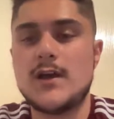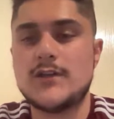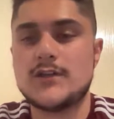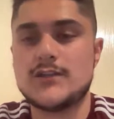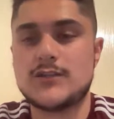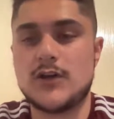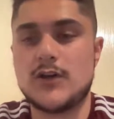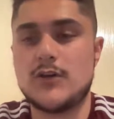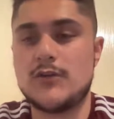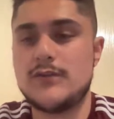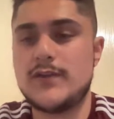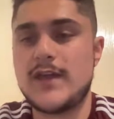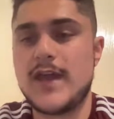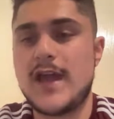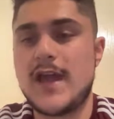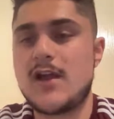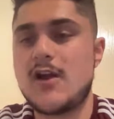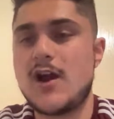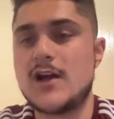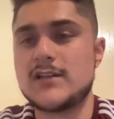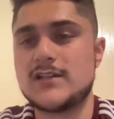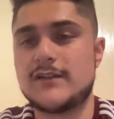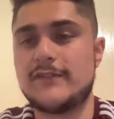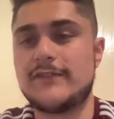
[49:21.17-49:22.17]
So yeah,
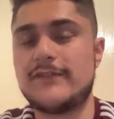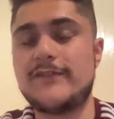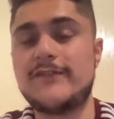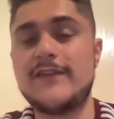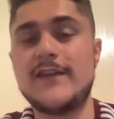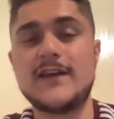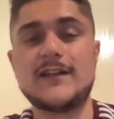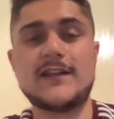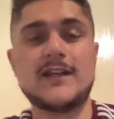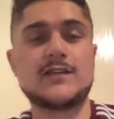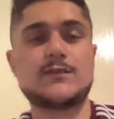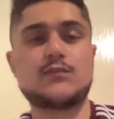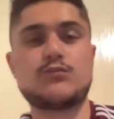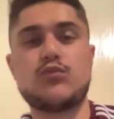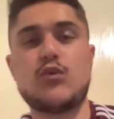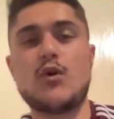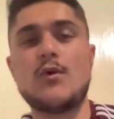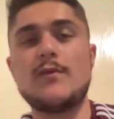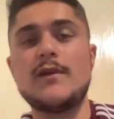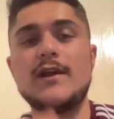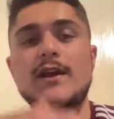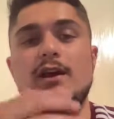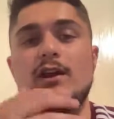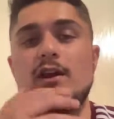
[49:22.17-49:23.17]
guys, I think that's
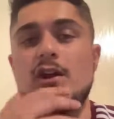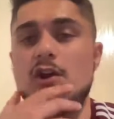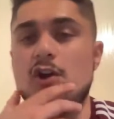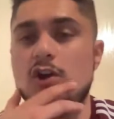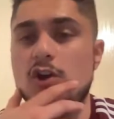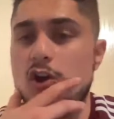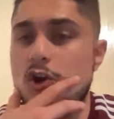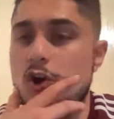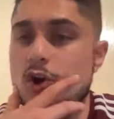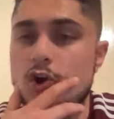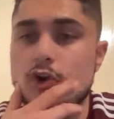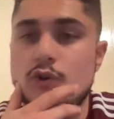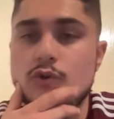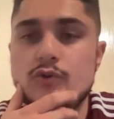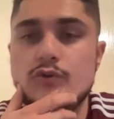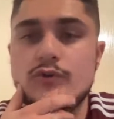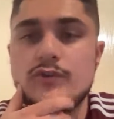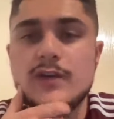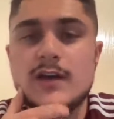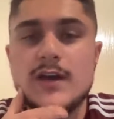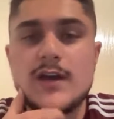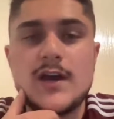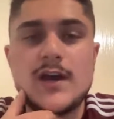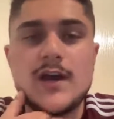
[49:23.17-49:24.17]
probably going to
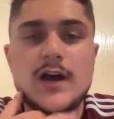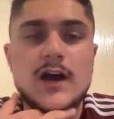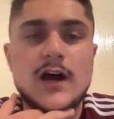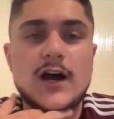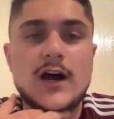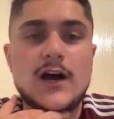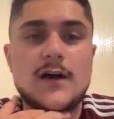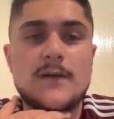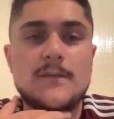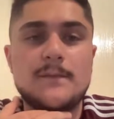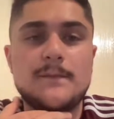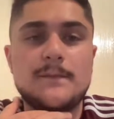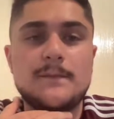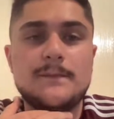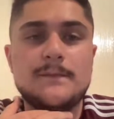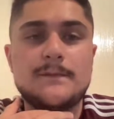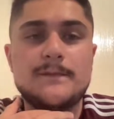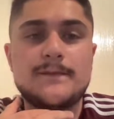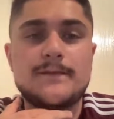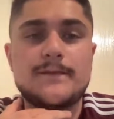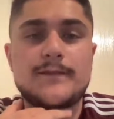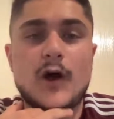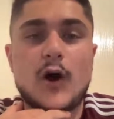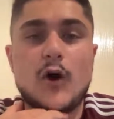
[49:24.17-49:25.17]
conclude the
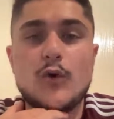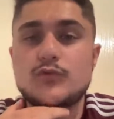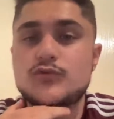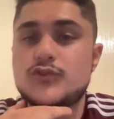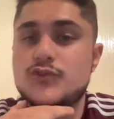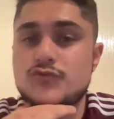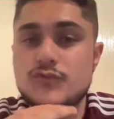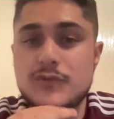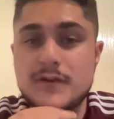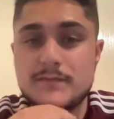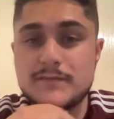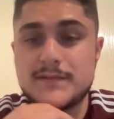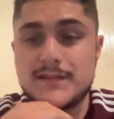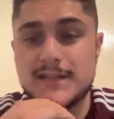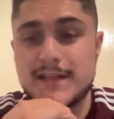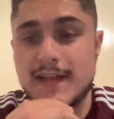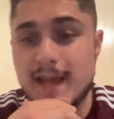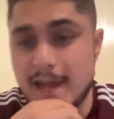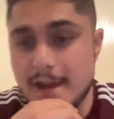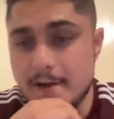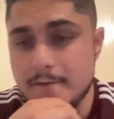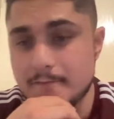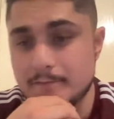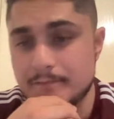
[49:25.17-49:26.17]
whole stream
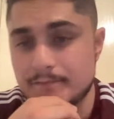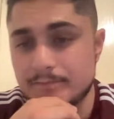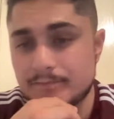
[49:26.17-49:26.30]
today.